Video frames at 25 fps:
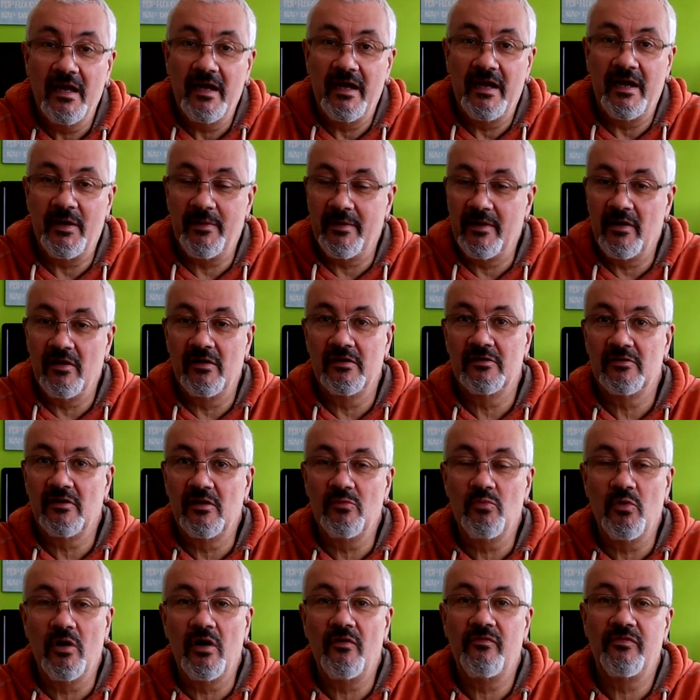Anyway, guys,
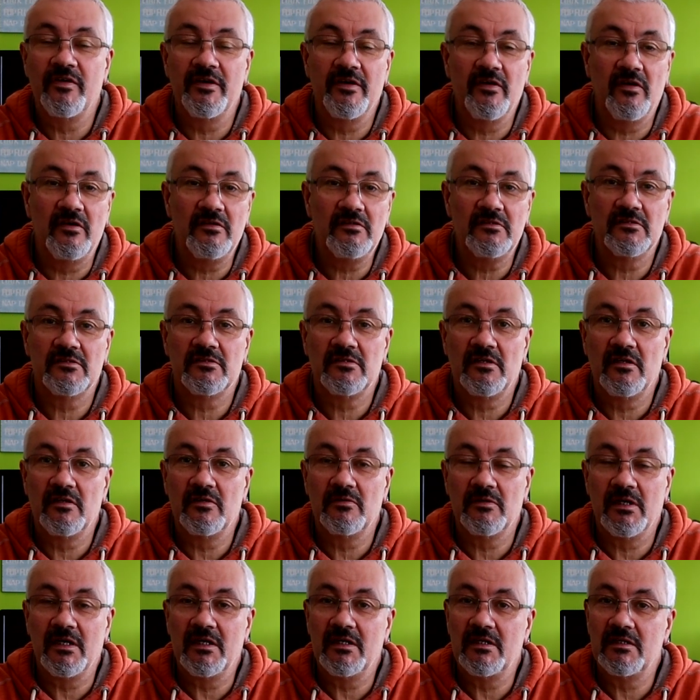I'm waffling on,
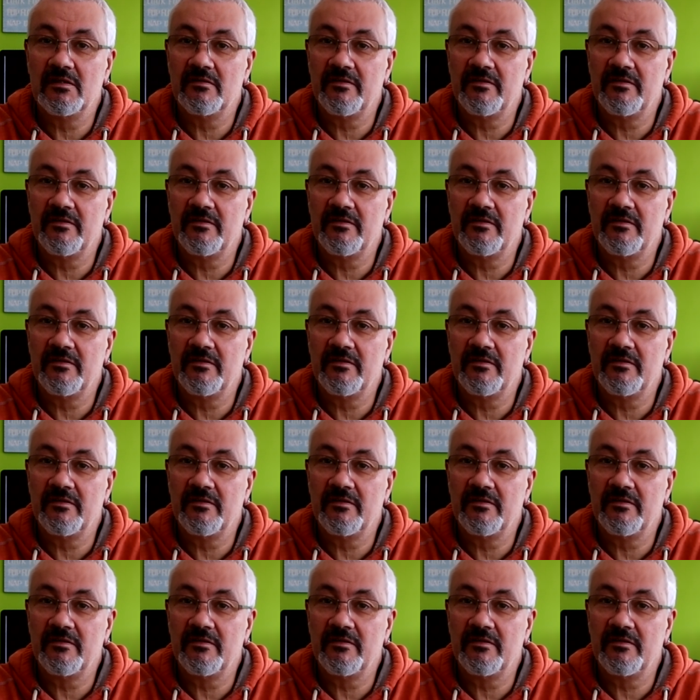so